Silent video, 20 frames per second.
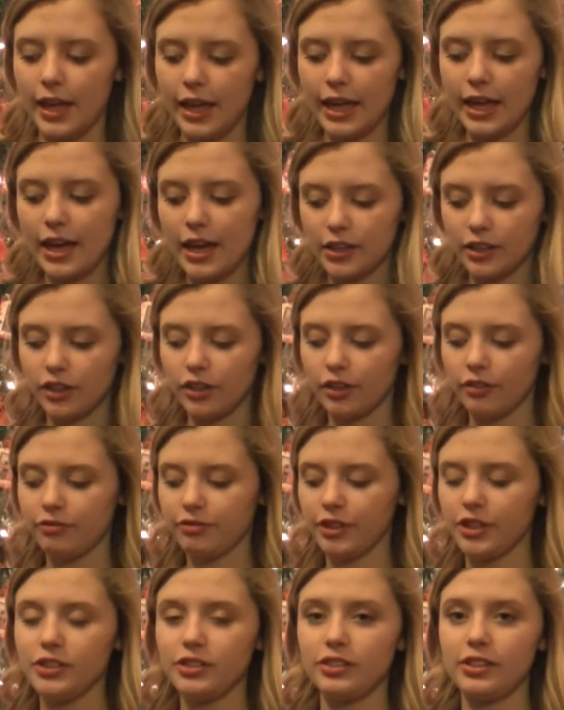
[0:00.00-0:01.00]
And the
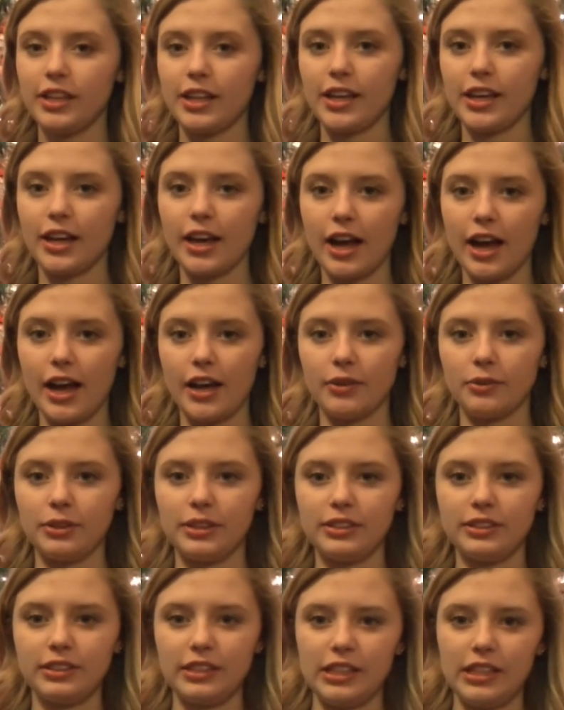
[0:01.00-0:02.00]
first thing I
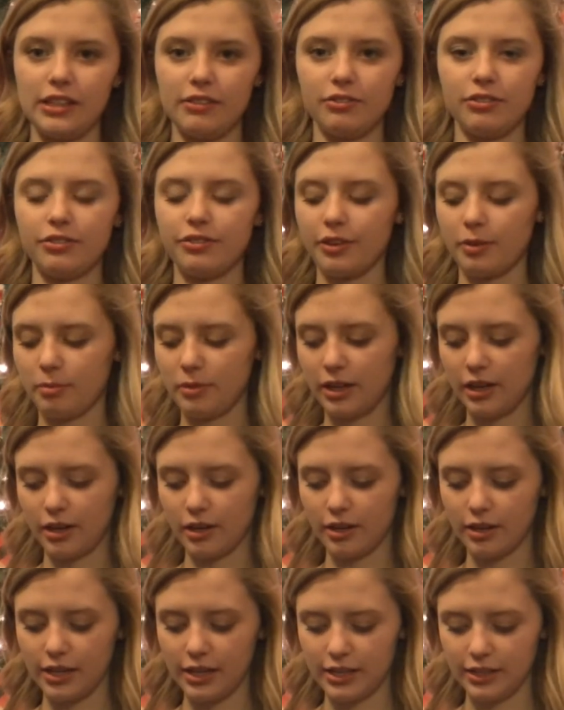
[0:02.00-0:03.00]
received from
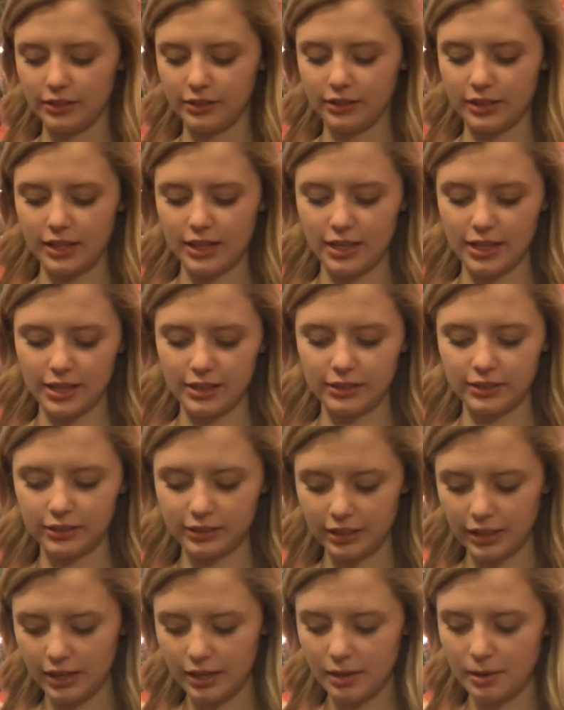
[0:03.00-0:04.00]
there is
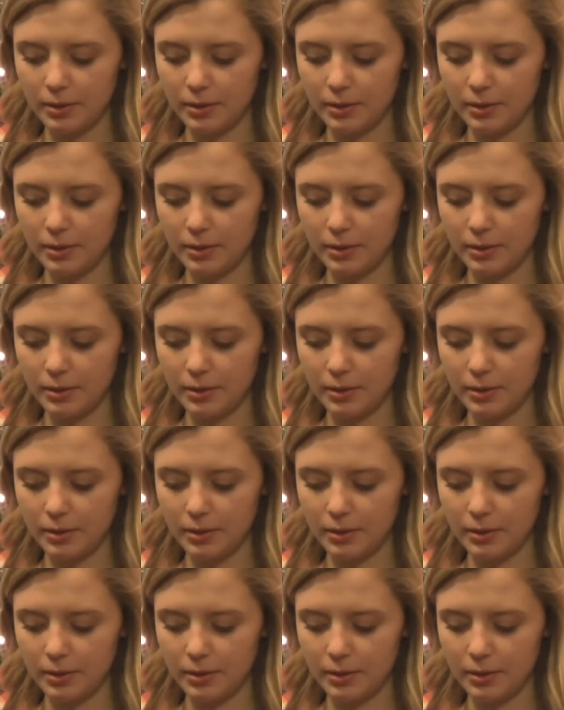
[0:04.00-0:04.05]
this